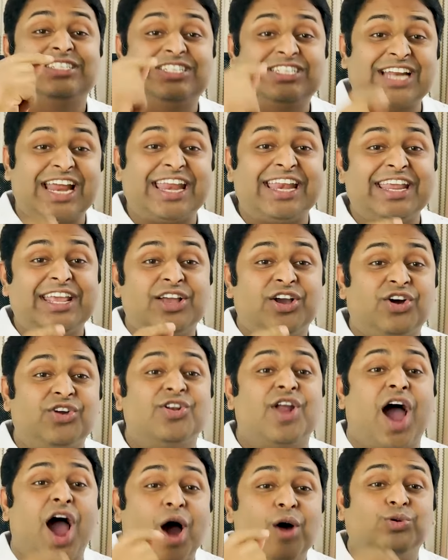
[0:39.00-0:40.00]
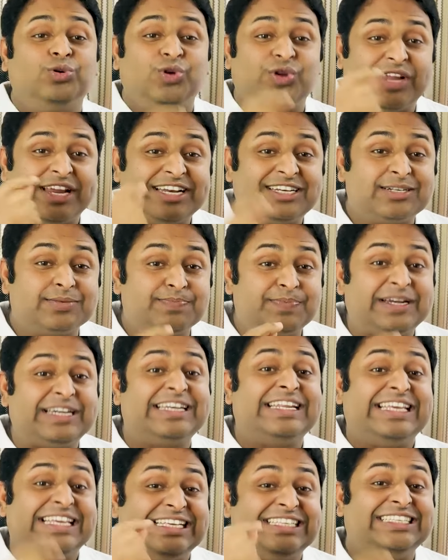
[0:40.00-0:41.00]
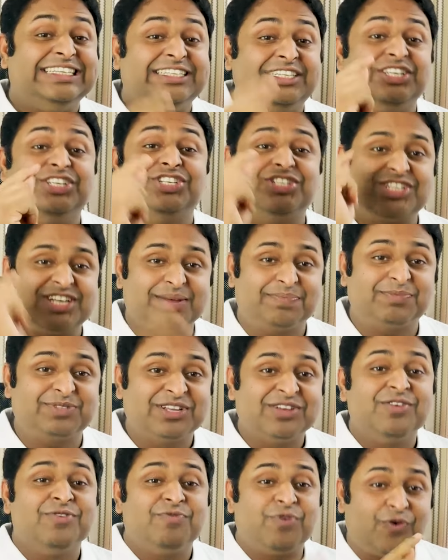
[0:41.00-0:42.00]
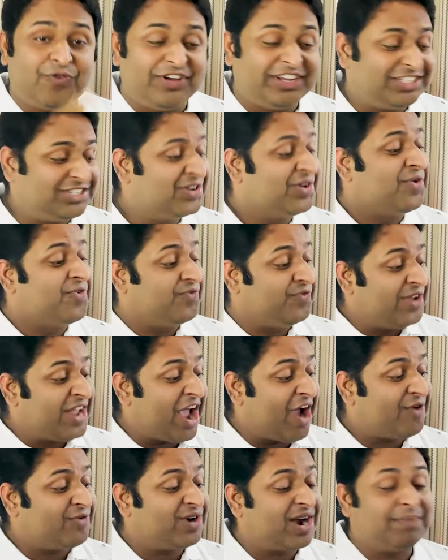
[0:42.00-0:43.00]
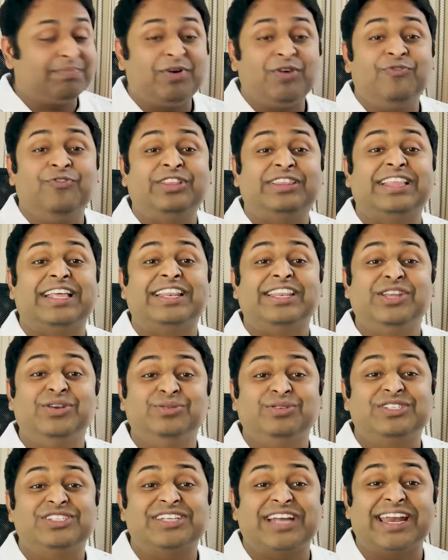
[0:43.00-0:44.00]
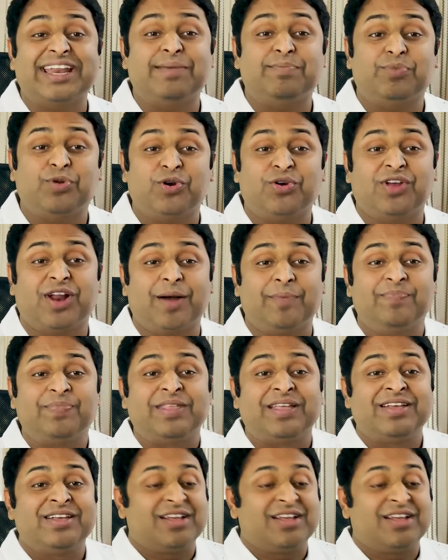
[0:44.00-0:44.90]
training on how to interpret ECG strips, for which we have come up with a new training program.